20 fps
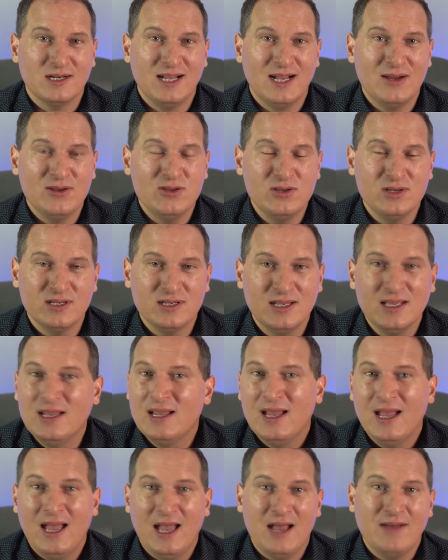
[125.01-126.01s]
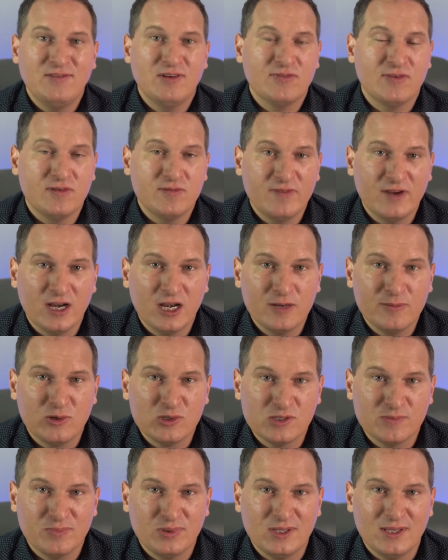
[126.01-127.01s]
and how you can have different
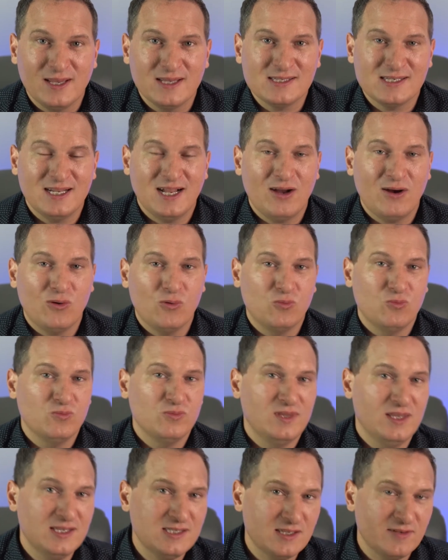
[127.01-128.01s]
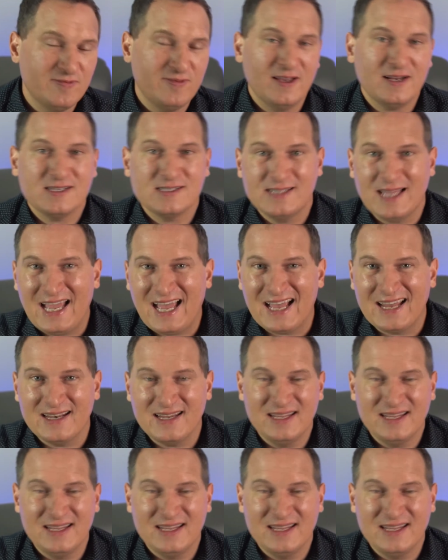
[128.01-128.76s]
variables in place, and how this affects that.